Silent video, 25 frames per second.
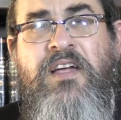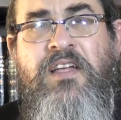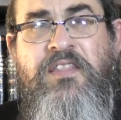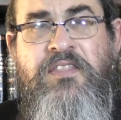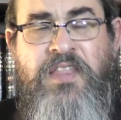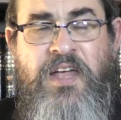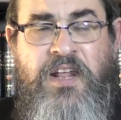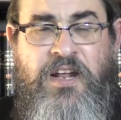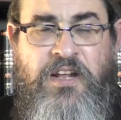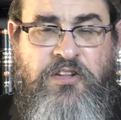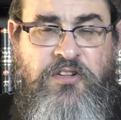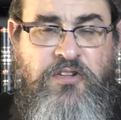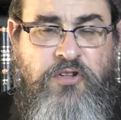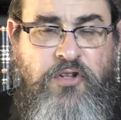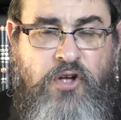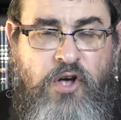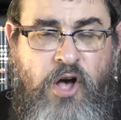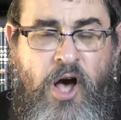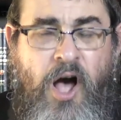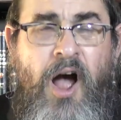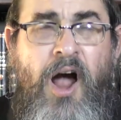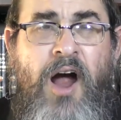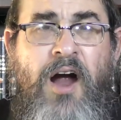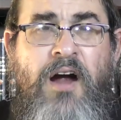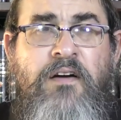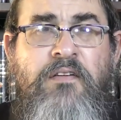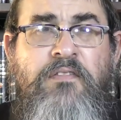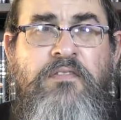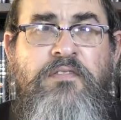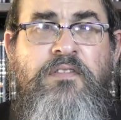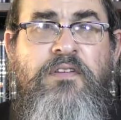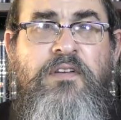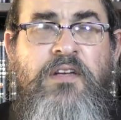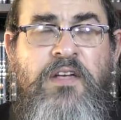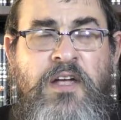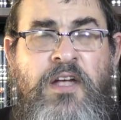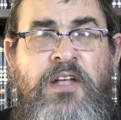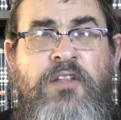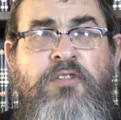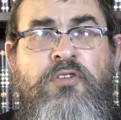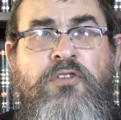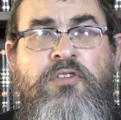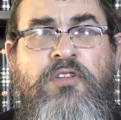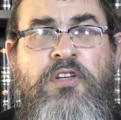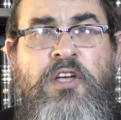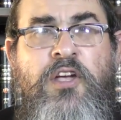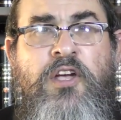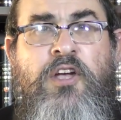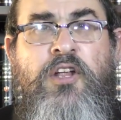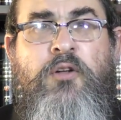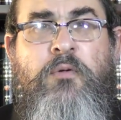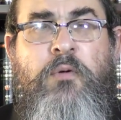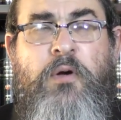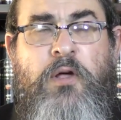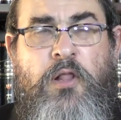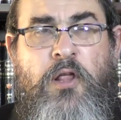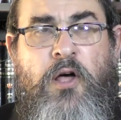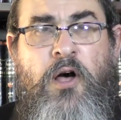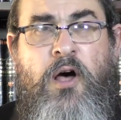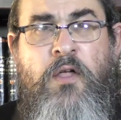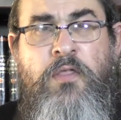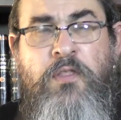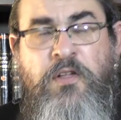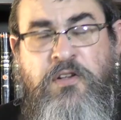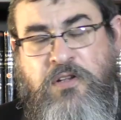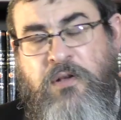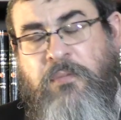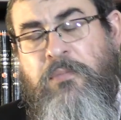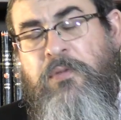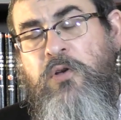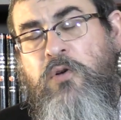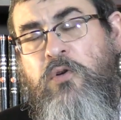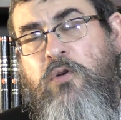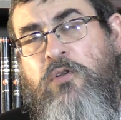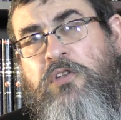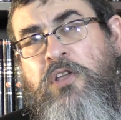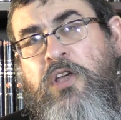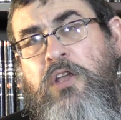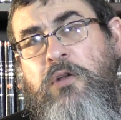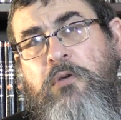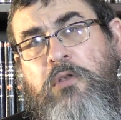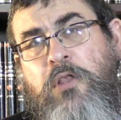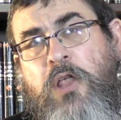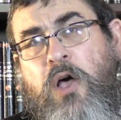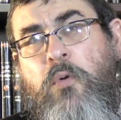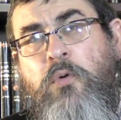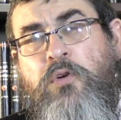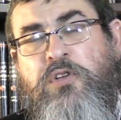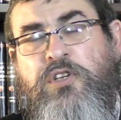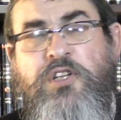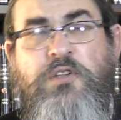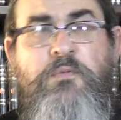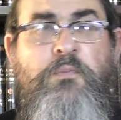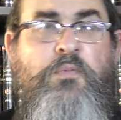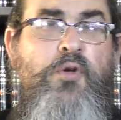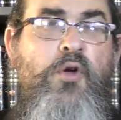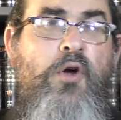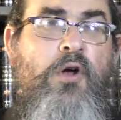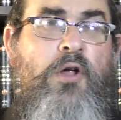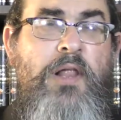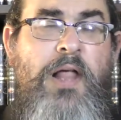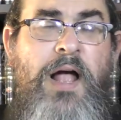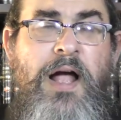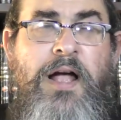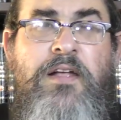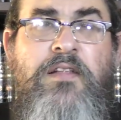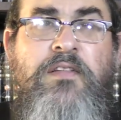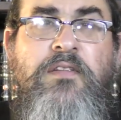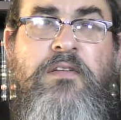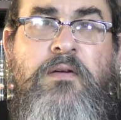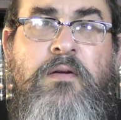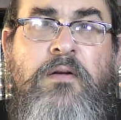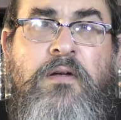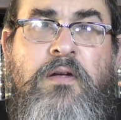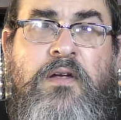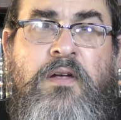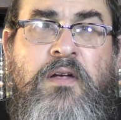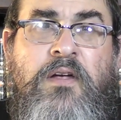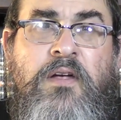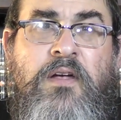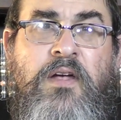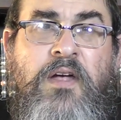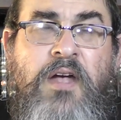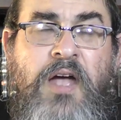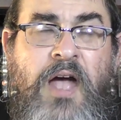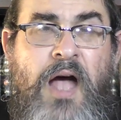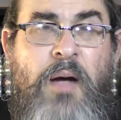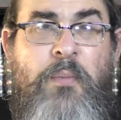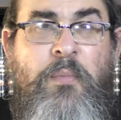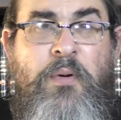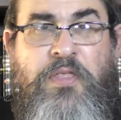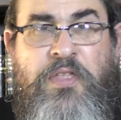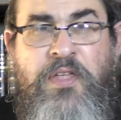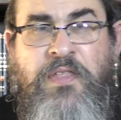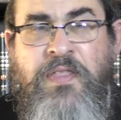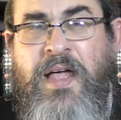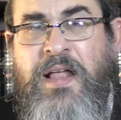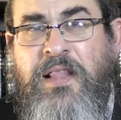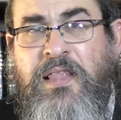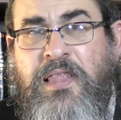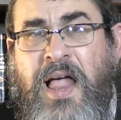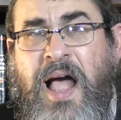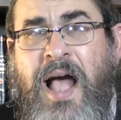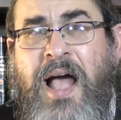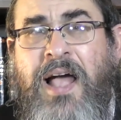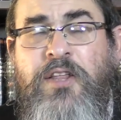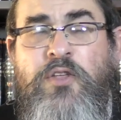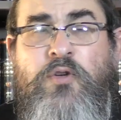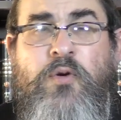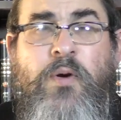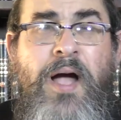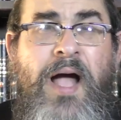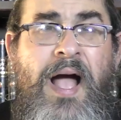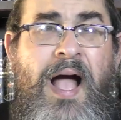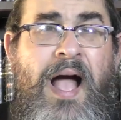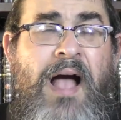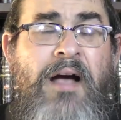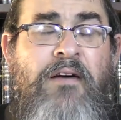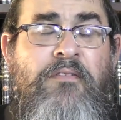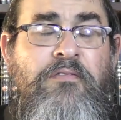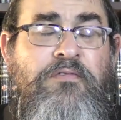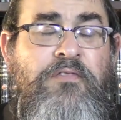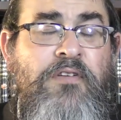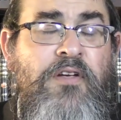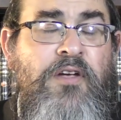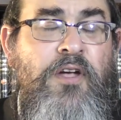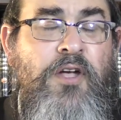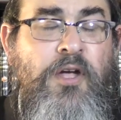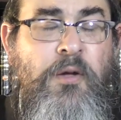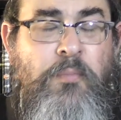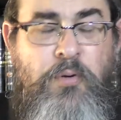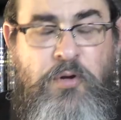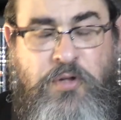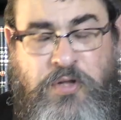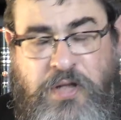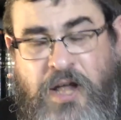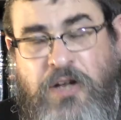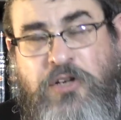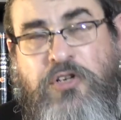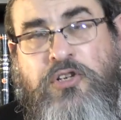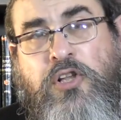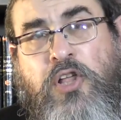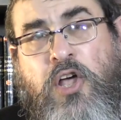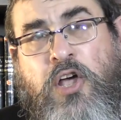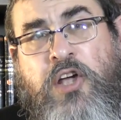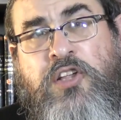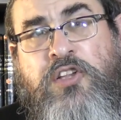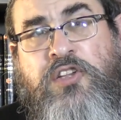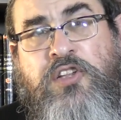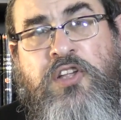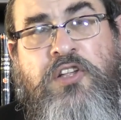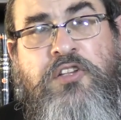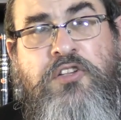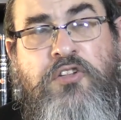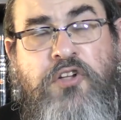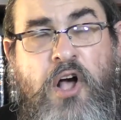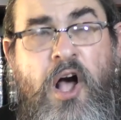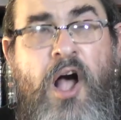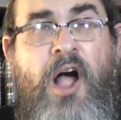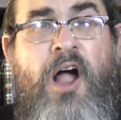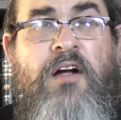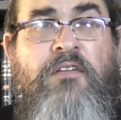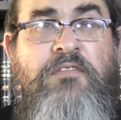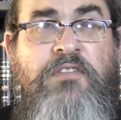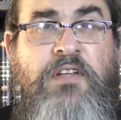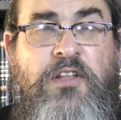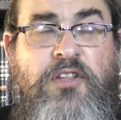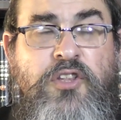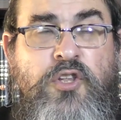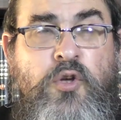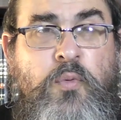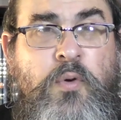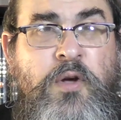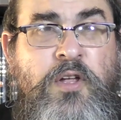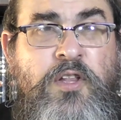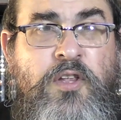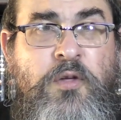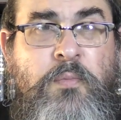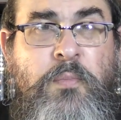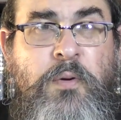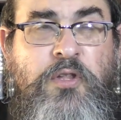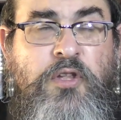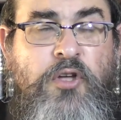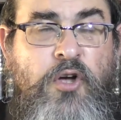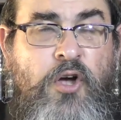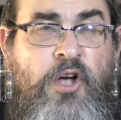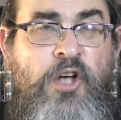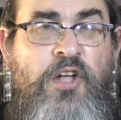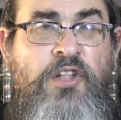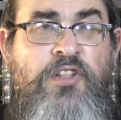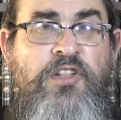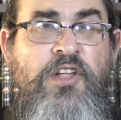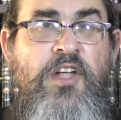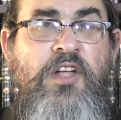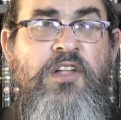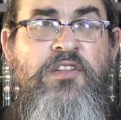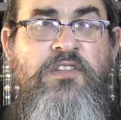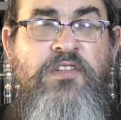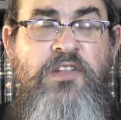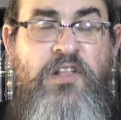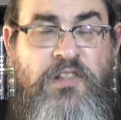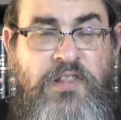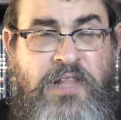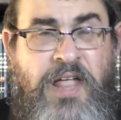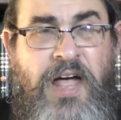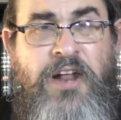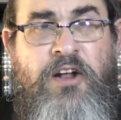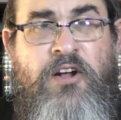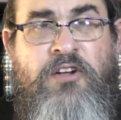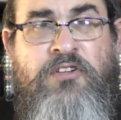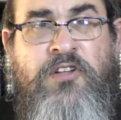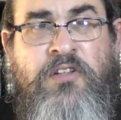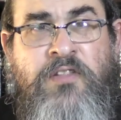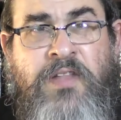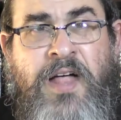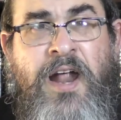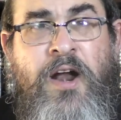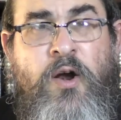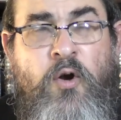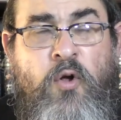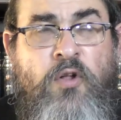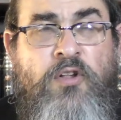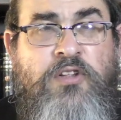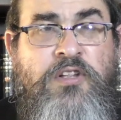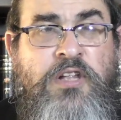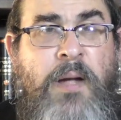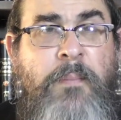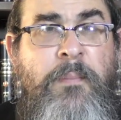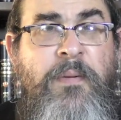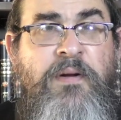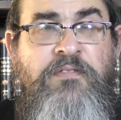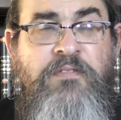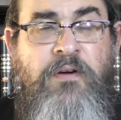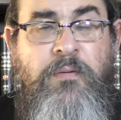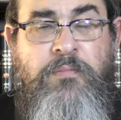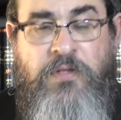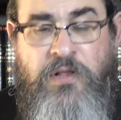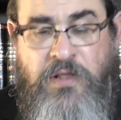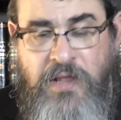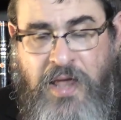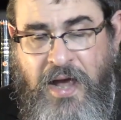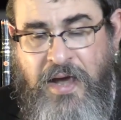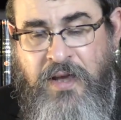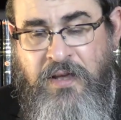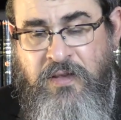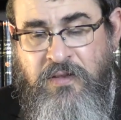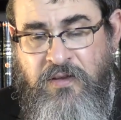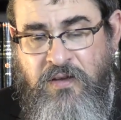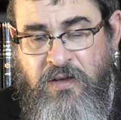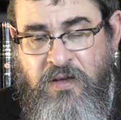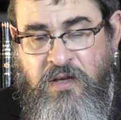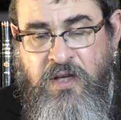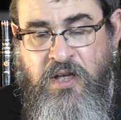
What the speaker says: That it's carved into Tehidu Ilah. There's something called Tehidu Ilah, which is pure light. And within that light, you have potential oisius carved into it. But the oisius, the letters, are not at all separate from the light.